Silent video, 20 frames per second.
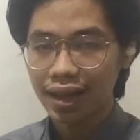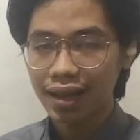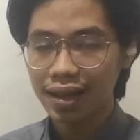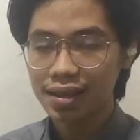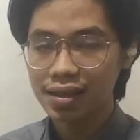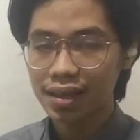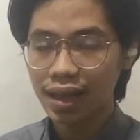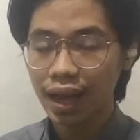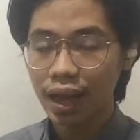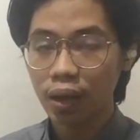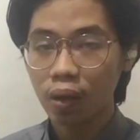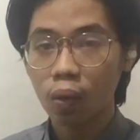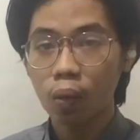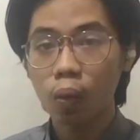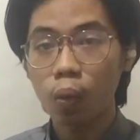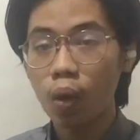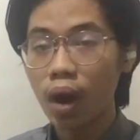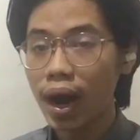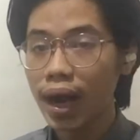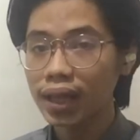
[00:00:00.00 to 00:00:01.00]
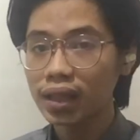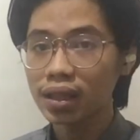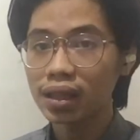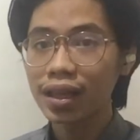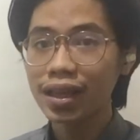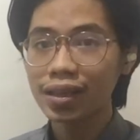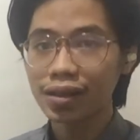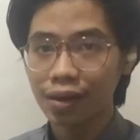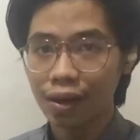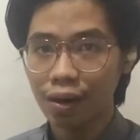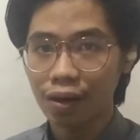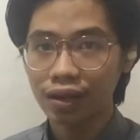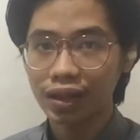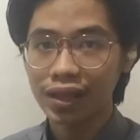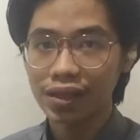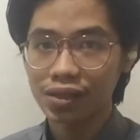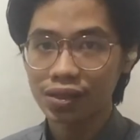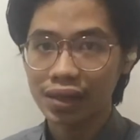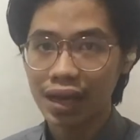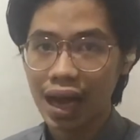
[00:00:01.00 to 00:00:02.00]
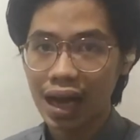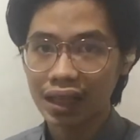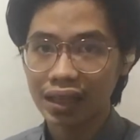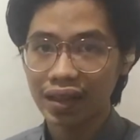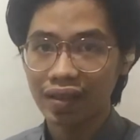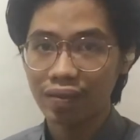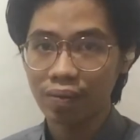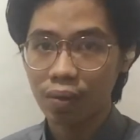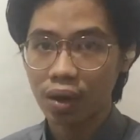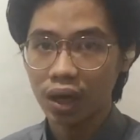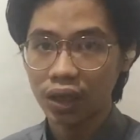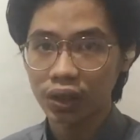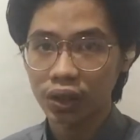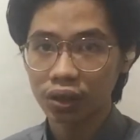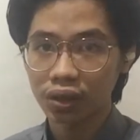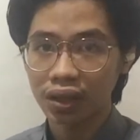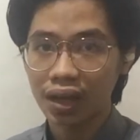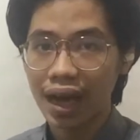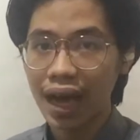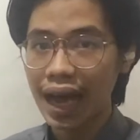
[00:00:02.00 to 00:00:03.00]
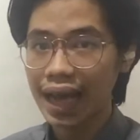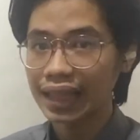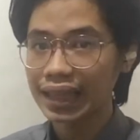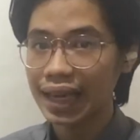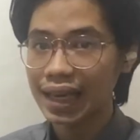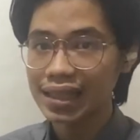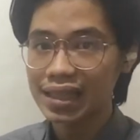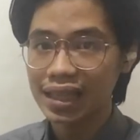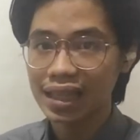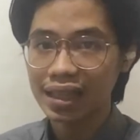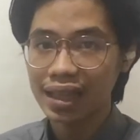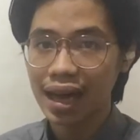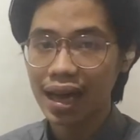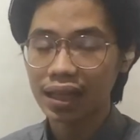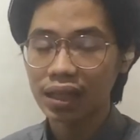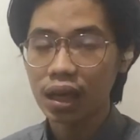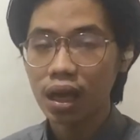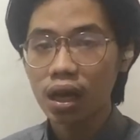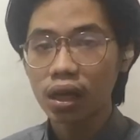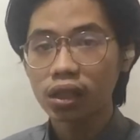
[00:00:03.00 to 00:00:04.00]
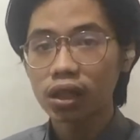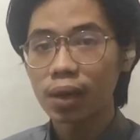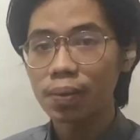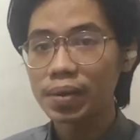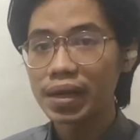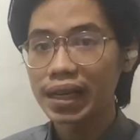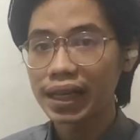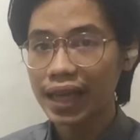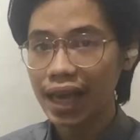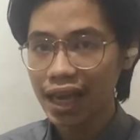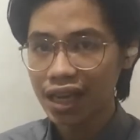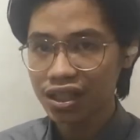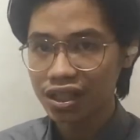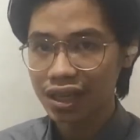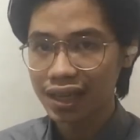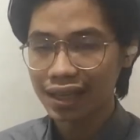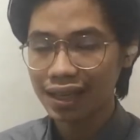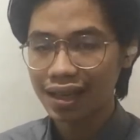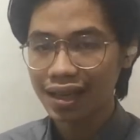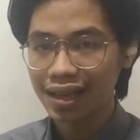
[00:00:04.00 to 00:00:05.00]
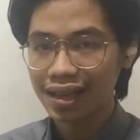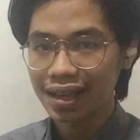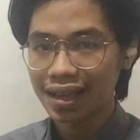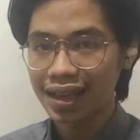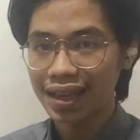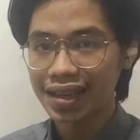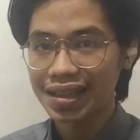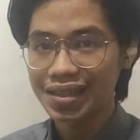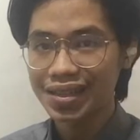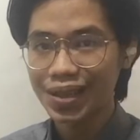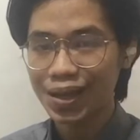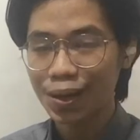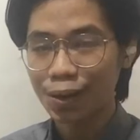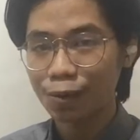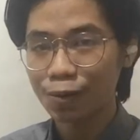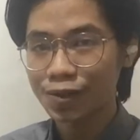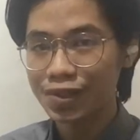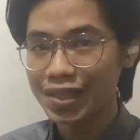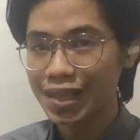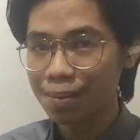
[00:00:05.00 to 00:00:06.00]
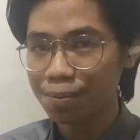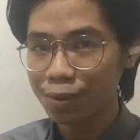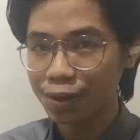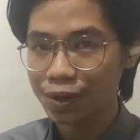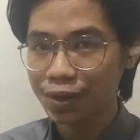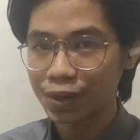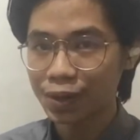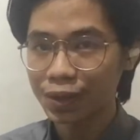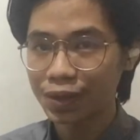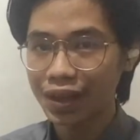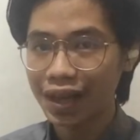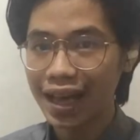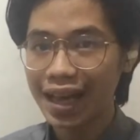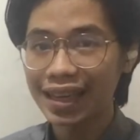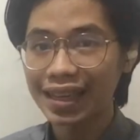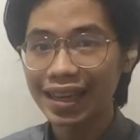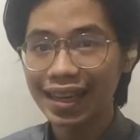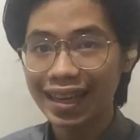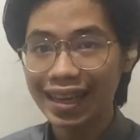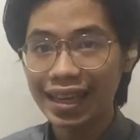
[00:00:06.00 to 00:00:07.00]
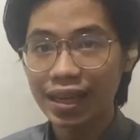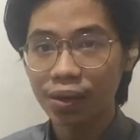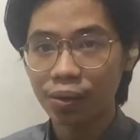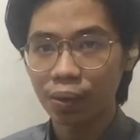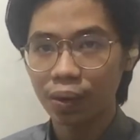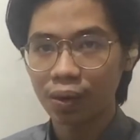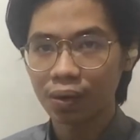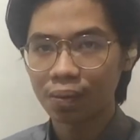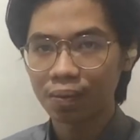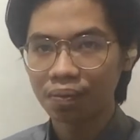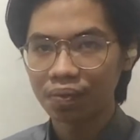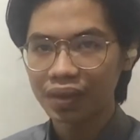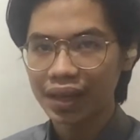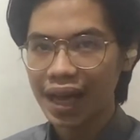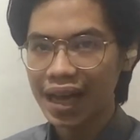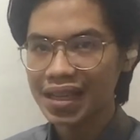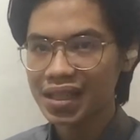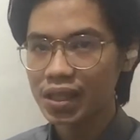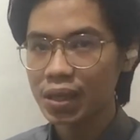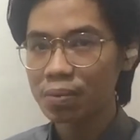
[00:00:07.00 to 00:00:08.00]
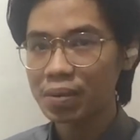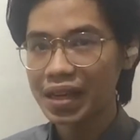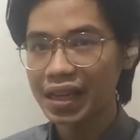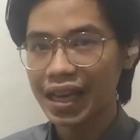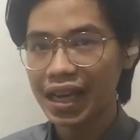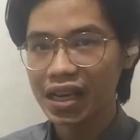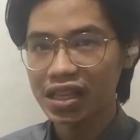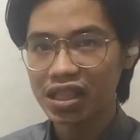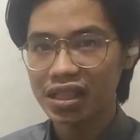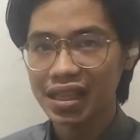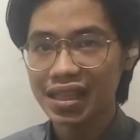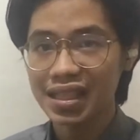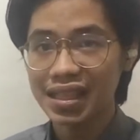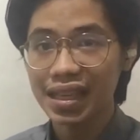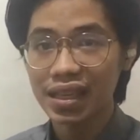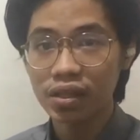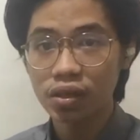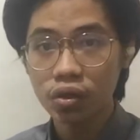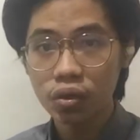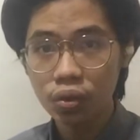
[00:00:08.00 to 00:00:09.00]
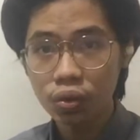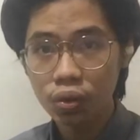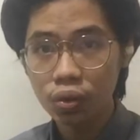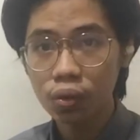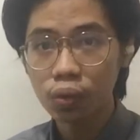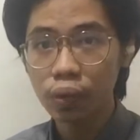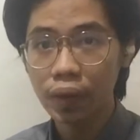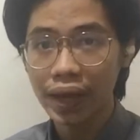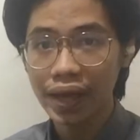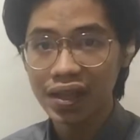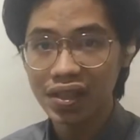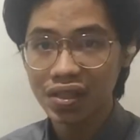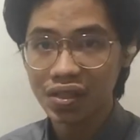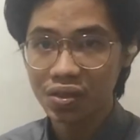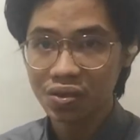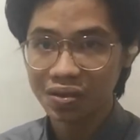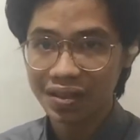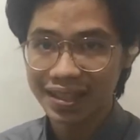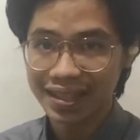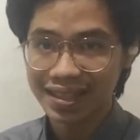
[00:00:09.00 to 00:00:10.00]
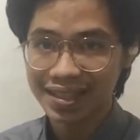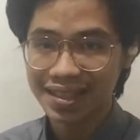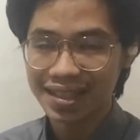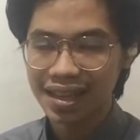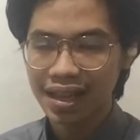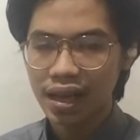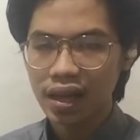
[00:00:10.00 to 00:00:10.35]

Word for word: is a widely known interactive model, highlighting that communication is reciprocal and equal, as communication is a two-way street.